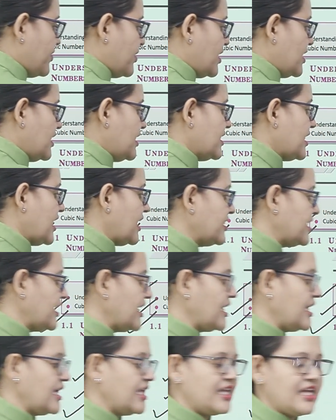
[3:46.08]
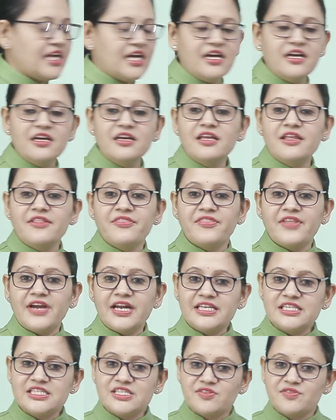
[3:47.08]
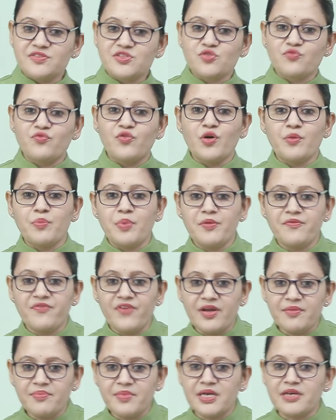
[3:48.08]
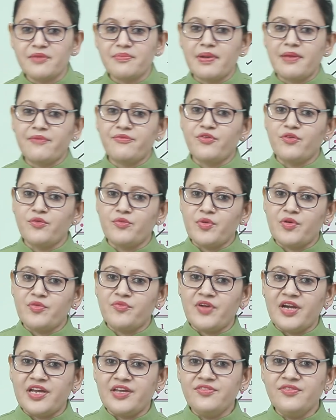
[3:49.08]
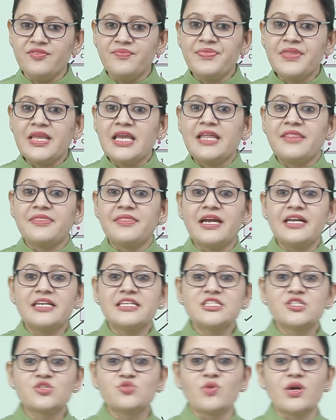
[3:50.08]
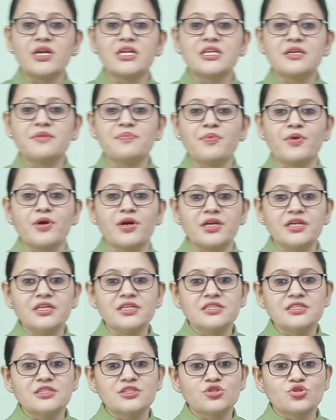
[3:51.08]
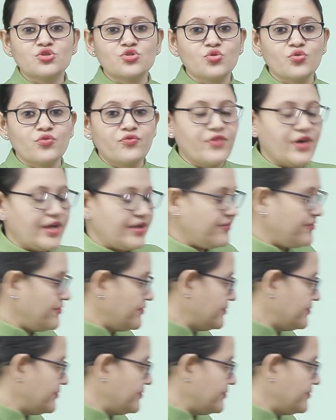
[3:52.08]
unit, then the area that is equals to 4.5 multiplied by 4.5, that is 20.25.